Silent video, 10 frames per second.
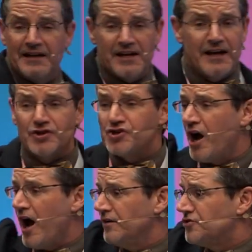take a
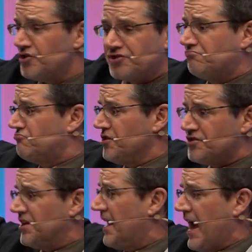shot? Just
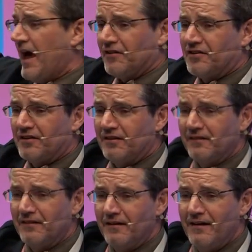a guess.
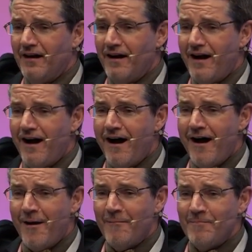
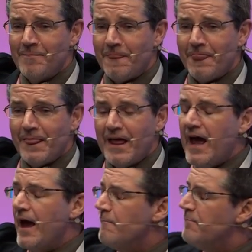But
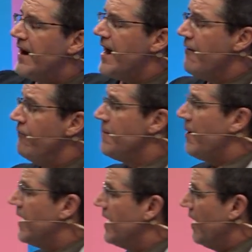
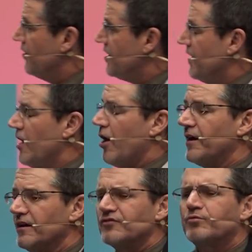everybody else in the
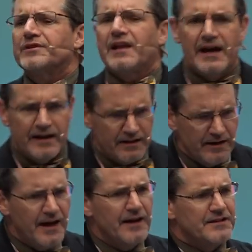audience was like,
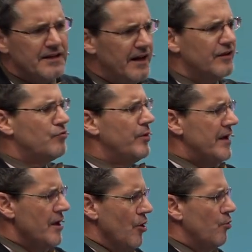yes, yes, we
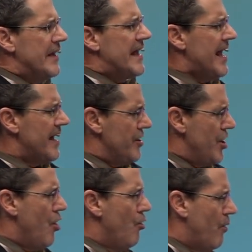can't
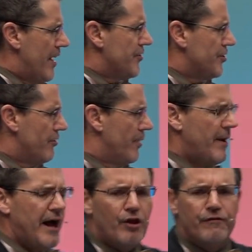know whether you're a
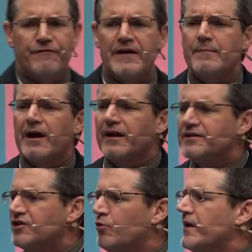male or female
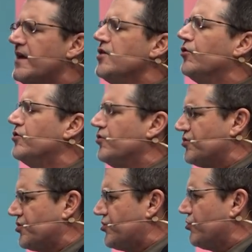until we hear your
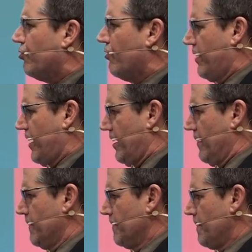story.
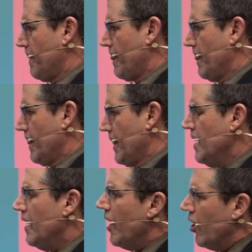
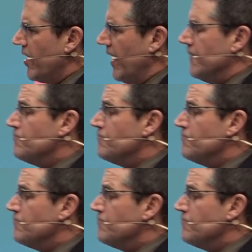Okay,